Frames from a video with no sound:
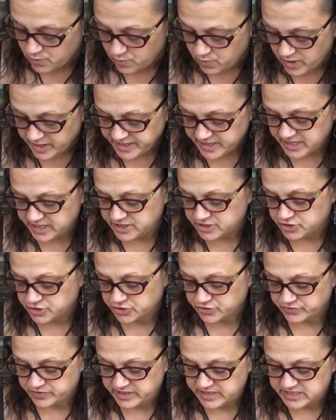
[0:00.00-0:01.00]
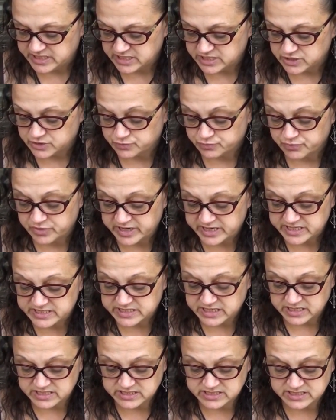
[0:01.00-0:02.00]
What injury does
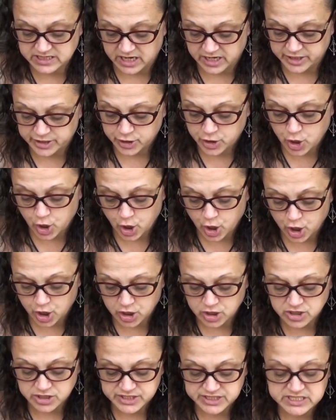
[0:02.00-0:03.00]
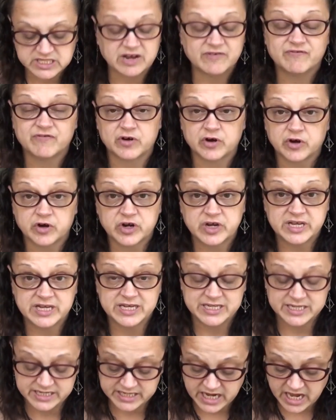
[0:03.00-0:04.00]
Rick's son Carl suffer
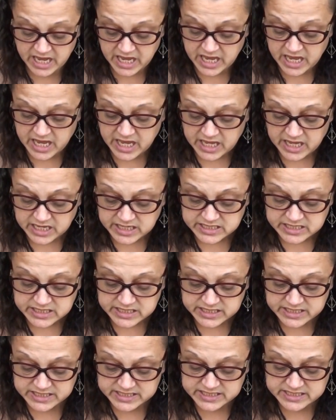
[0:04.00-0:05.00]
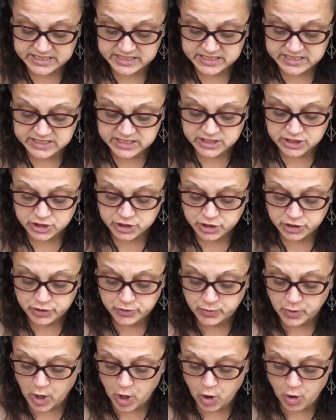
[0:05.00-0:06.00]
in the season
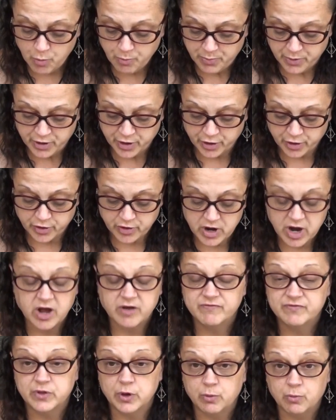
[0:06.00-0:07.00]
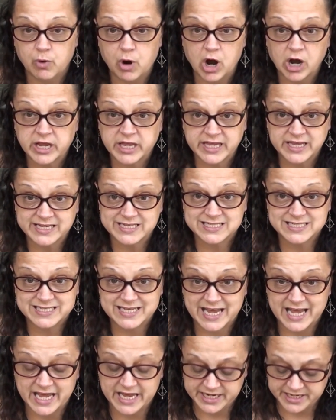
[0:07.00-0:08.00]
two opener of The Walking
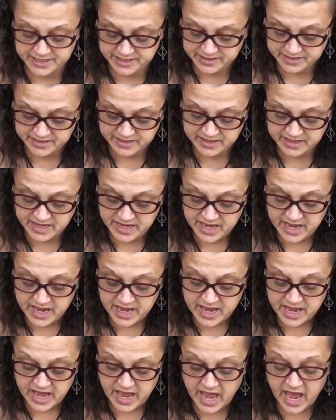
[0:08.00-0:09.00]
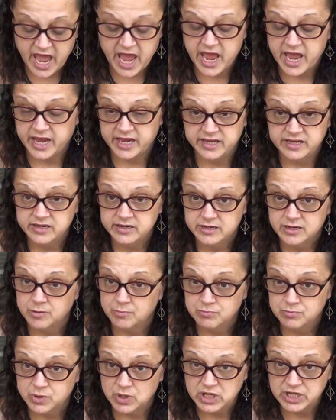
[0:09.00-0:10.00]
Dead? A.
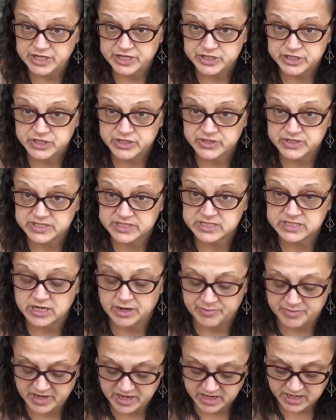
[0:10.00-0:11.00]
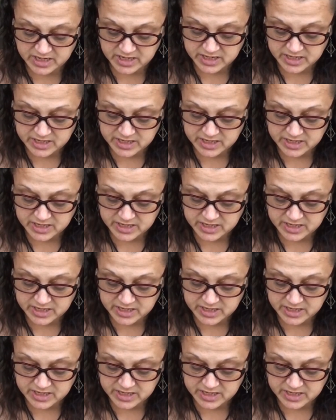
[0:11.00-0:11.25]
Bullet to the stomach.